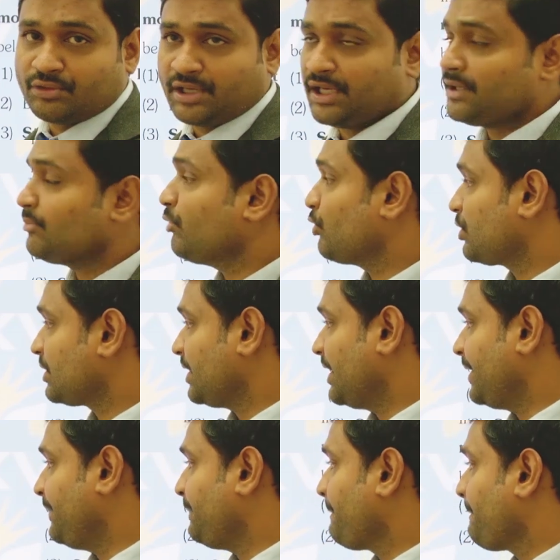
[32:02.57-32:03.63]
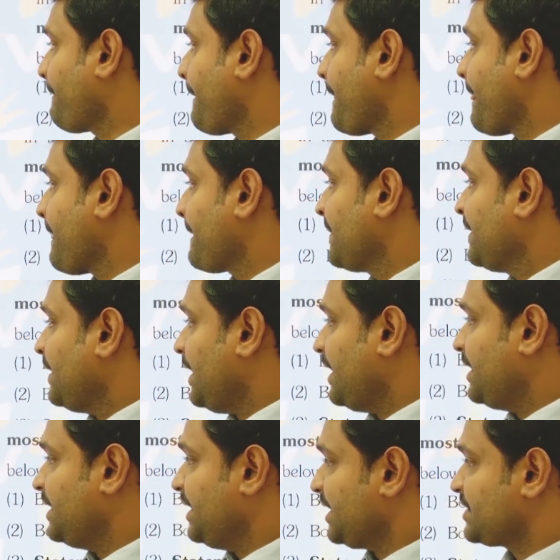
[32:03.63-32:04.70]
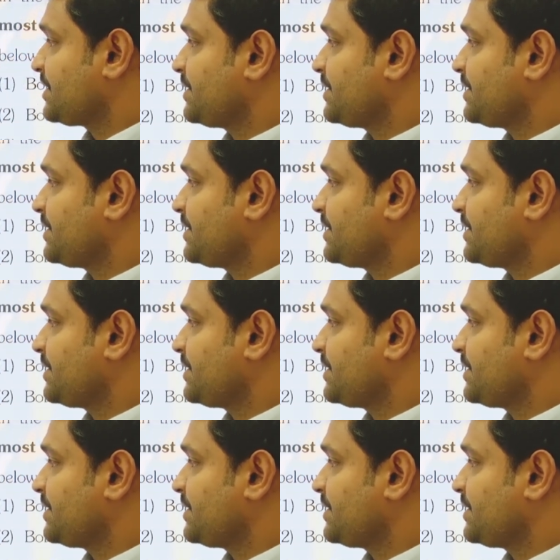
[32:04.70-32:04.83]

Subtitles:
take more time. And the next,